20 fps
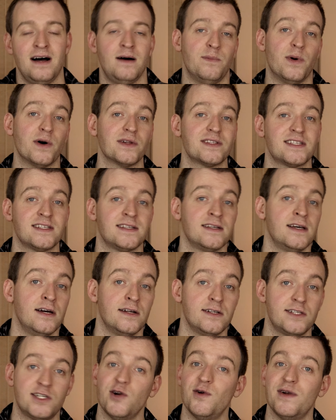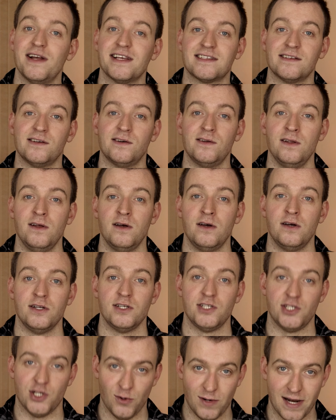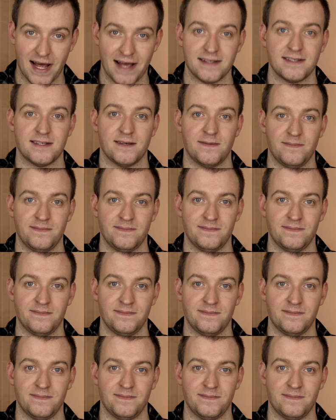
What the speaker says: But too little, too late.